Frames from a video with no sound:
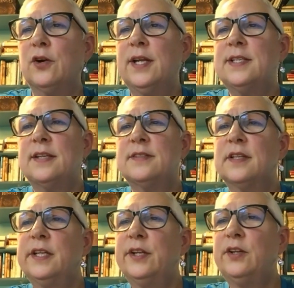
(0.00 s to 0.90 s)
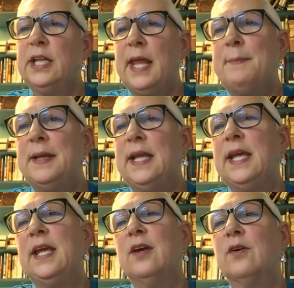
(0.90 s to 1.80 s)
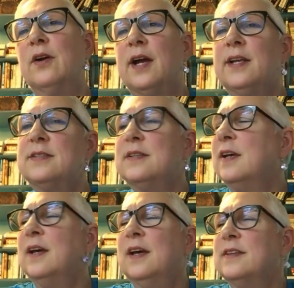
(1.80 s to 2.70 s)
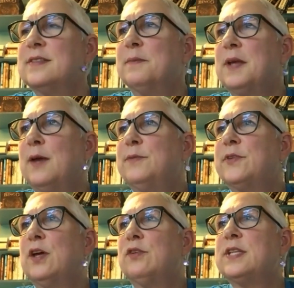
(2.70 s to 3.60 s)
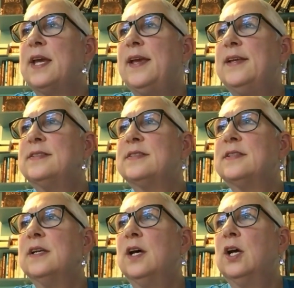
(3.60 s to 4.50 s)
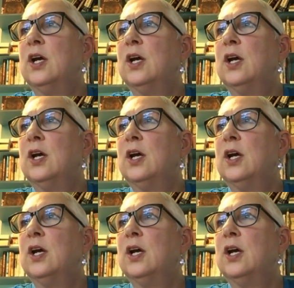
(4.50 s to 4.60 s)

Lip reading: or I taste a little lemony, sometimes they'll taste